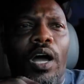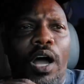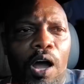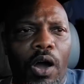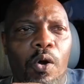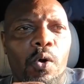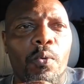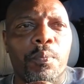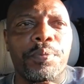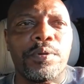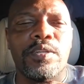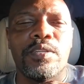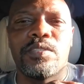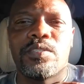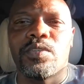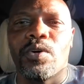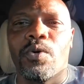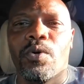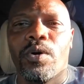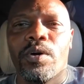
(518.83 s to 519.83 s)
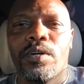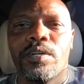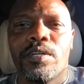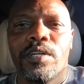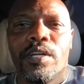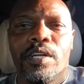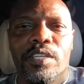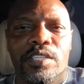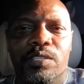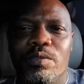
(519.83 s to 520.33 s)
I opened the door.
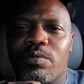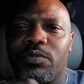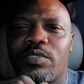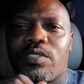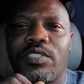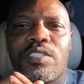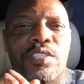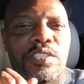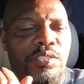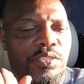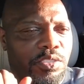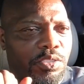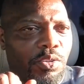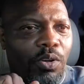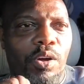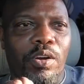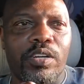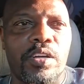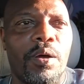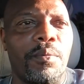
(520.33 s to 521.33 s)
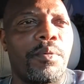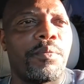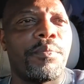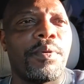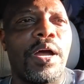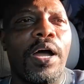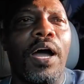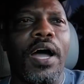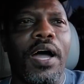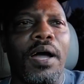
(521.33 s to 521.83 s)
She started coming
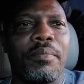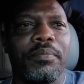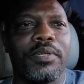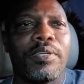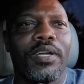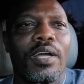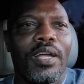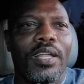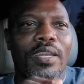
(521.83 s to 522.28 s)
behind me.